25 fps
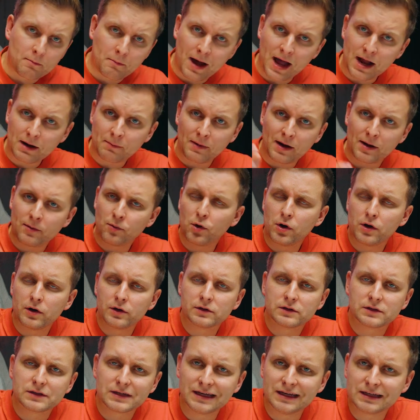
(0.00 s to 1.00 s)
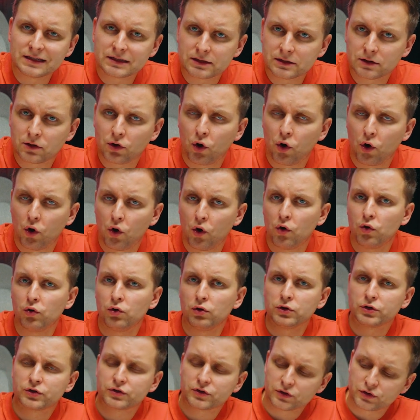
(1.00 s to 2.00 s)
Mark my words, Intel Core
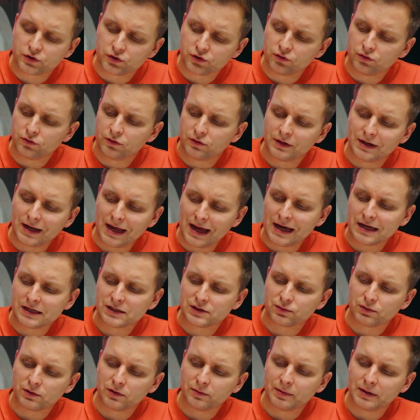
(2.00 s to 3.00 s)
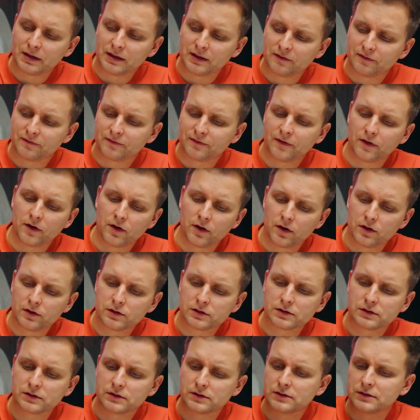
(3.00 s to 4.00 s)
Ultra 200S will be the
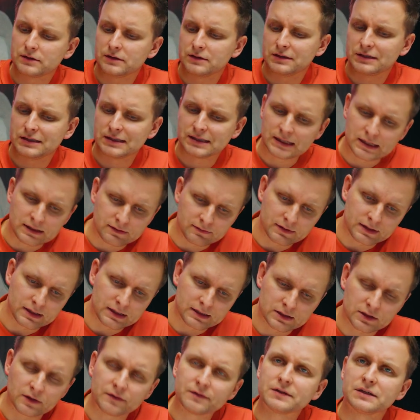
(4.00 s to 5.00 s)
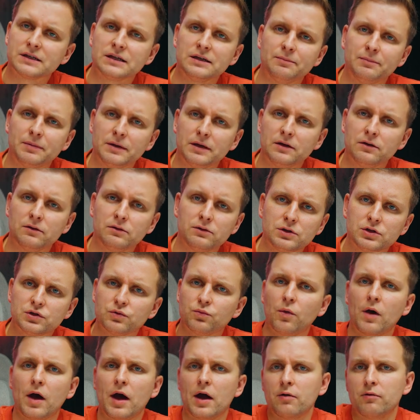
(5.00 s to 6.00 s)
first series of CPUs
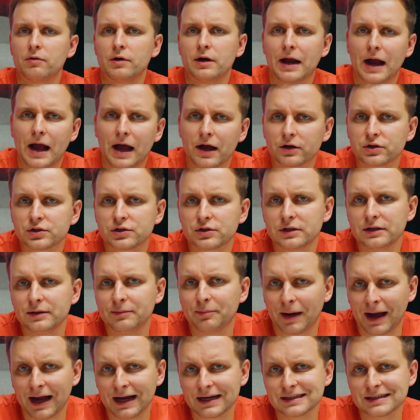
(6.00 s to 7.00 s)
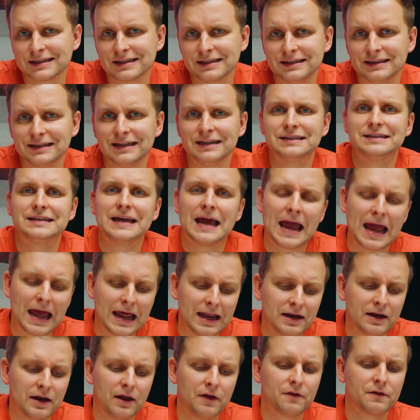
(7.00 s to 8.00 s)
where we're actually passing the
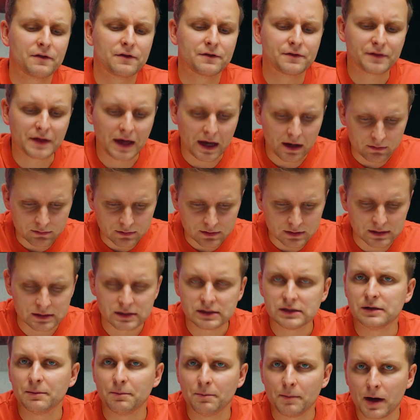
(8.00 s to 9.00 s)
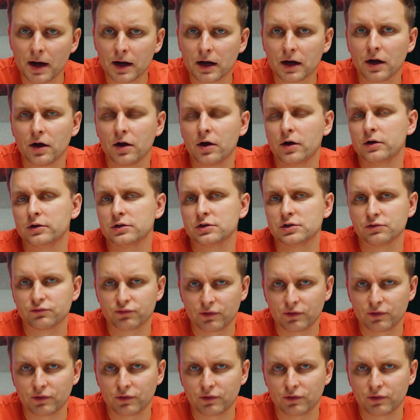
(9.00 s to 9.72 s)
10,000 megahertz